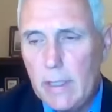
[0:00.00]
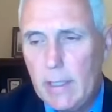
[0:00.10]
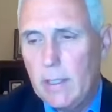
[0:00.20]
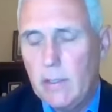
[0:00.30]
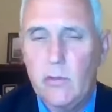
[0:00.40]

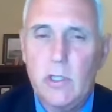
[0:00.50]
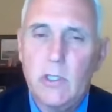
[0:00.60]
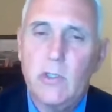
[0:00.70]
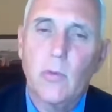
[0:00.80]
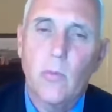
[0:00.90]
And it is
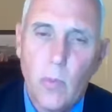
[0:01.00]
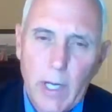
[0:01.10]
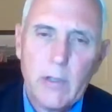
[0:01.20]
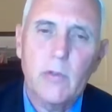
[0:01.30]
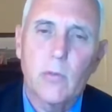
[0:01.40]
the
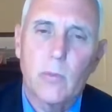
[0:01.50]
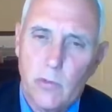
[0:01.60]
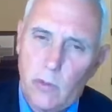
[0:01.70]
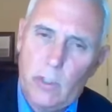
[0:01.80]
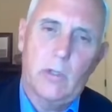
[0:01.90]
direct
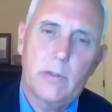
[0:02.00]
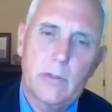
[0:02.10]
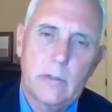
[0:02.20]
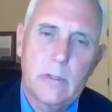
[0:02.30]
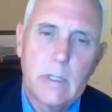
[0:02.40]

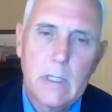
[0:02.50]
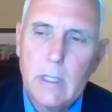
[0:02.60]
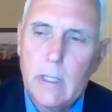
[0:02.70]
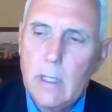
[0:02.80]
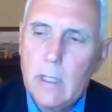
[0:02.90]
result
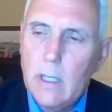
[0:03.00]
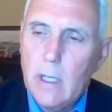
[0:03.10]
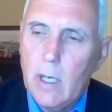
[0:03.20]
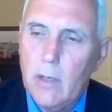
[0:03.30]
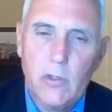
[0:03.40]

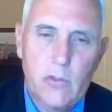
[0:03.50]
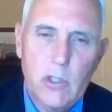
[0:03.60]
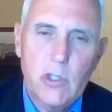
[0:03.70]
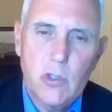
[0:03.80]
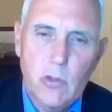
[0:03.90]
of
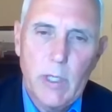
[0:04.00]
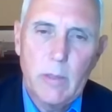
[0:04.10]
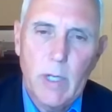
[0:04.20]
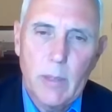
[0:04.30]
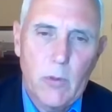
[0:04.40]
decisions
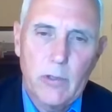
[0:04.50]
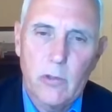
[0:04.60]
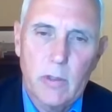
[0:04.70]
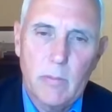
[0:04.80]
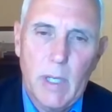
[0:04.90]
made by
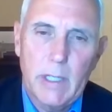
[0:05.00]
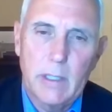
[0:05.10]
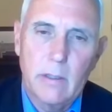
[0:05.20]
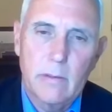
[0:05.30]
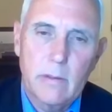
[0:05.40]
President
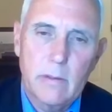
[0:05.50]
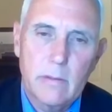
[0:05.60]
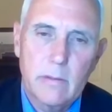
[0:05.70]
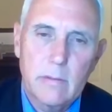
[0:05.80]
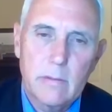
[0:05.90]
Biden
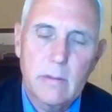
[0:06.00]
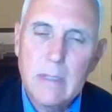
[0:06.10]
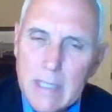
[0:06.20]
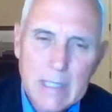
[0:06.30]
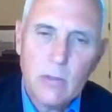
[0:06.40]

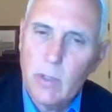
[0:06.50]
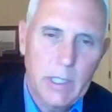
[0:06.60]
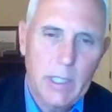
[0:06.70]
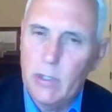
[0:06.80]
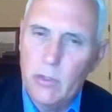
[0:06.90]

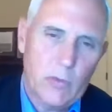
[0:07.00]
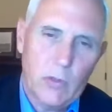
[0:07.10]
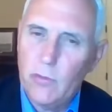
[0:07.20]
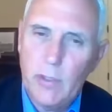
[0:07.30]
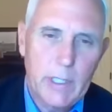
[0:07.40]
literally on his
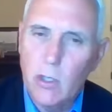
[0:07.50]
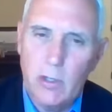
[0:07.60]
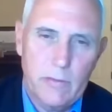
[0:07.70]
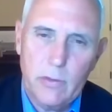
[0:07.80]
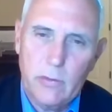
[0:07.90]
first day in
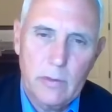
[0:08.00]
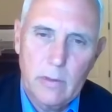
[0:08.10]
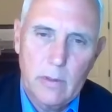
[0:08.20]
office.